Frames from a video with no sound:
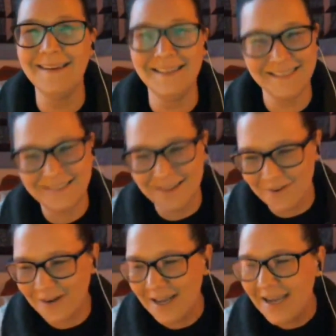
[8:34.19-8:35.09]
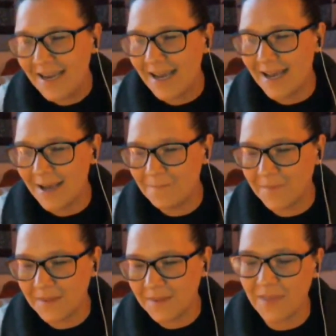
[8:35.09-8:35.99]
So
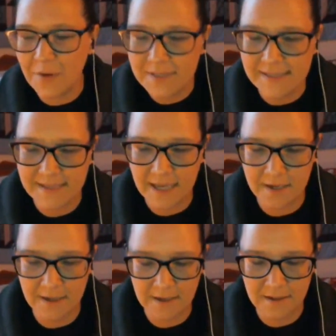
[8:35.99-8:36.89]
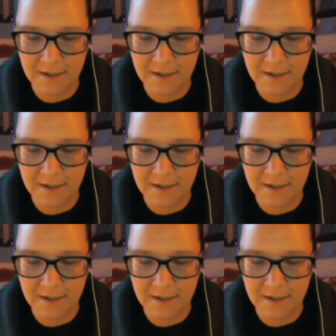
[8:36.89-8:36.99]
that was the side,